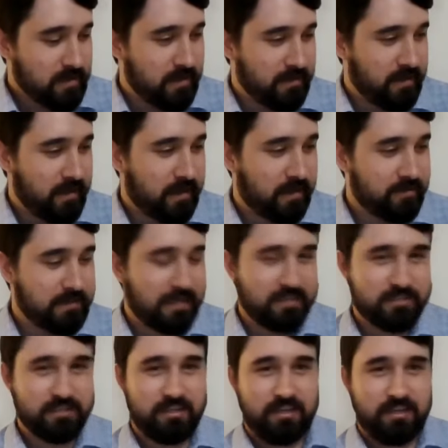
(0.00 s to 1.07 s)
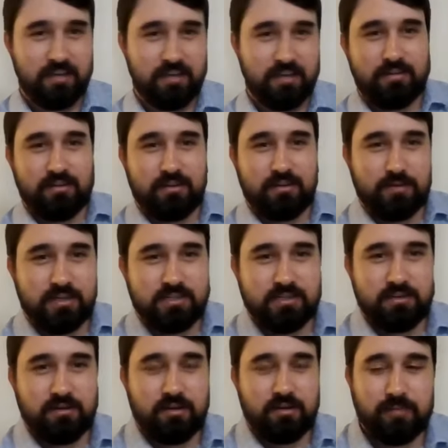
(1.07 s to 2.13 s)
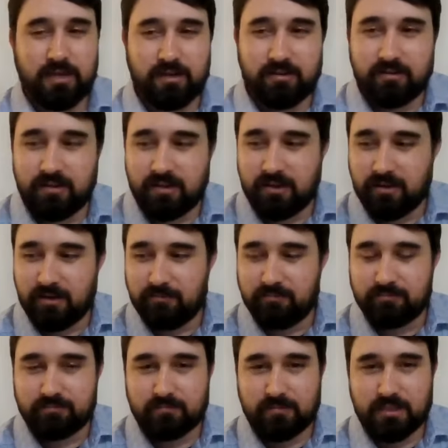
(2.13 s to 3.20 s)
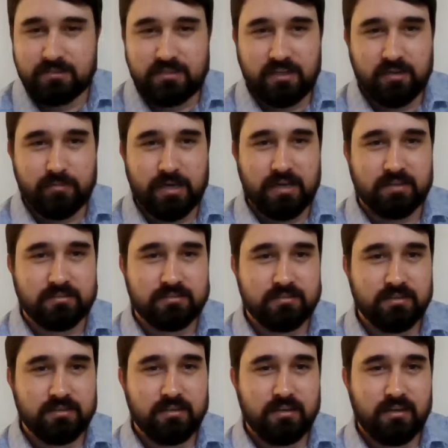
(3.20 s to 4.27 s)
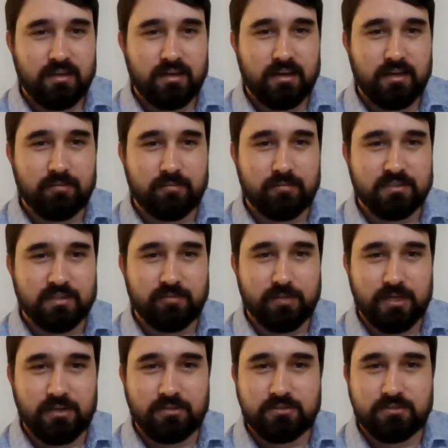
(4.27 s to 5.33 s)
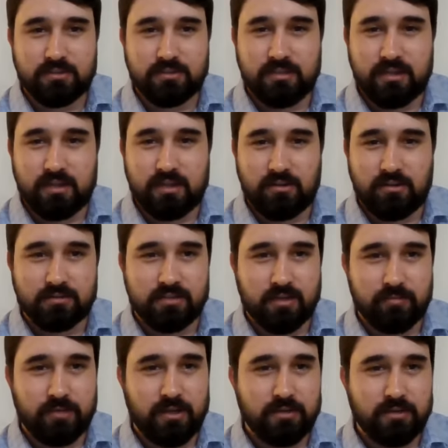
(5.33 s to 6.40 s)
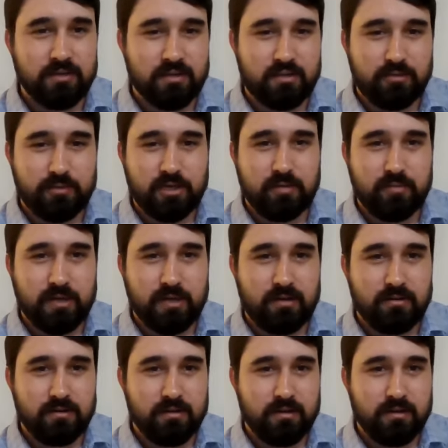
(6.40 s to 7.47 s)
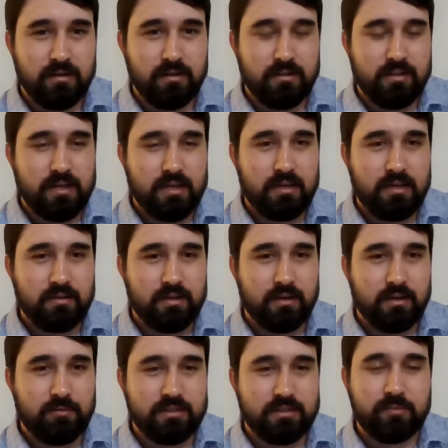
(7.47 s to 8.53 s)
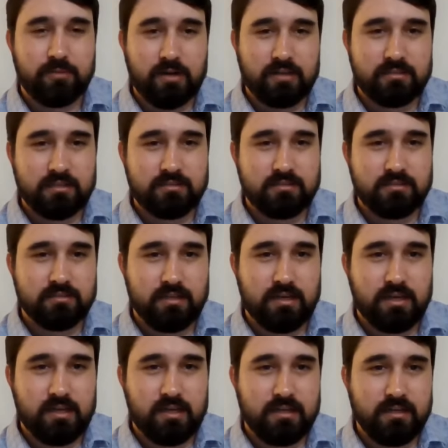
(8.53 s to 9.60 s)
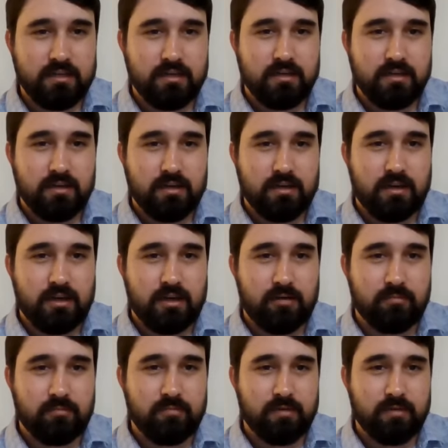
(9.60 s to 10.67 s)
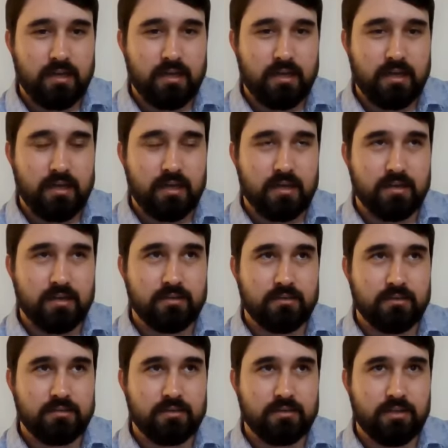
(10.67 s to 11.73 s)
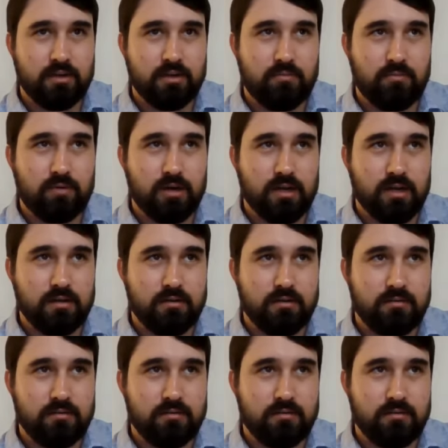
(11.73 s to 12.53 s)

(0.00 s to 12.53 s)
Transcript: actually have a question about TMS, because I've been interested in that a long time. Can you talk a little bit about that, kind of what that process is like, and you know, what